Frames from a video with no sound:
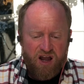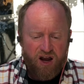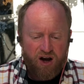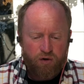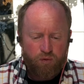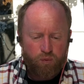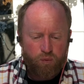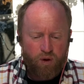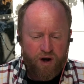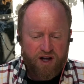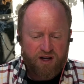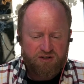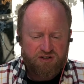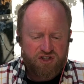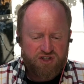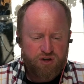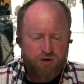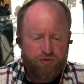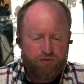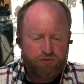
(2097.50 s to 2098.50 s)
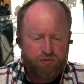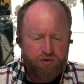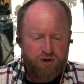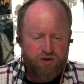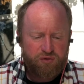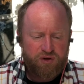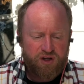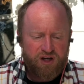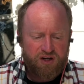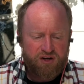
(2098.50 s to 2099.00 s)
a right so
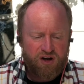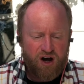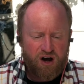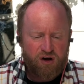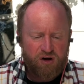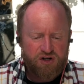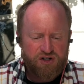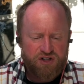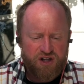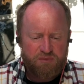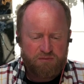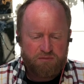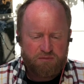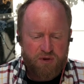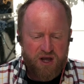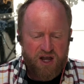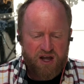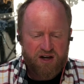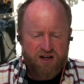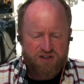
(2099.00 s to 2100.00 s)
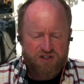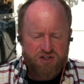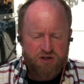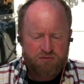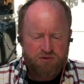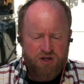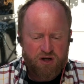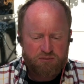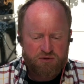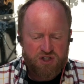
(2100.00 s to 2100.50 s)
freely acknowledged that men have
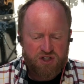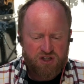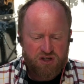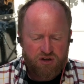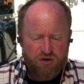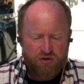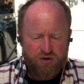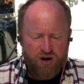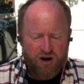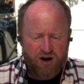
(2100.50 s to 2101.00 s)
sometimes killed